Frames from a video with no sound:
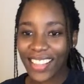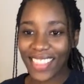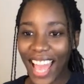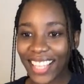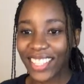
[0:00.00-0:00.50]

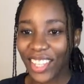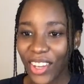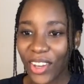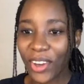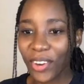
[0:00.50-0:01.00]
Thank
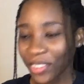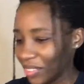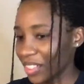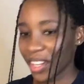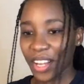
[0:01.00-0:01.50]
you.
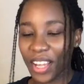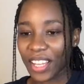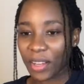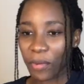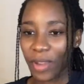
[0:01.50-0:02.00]

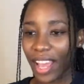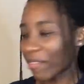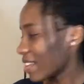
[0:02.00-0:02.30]
We have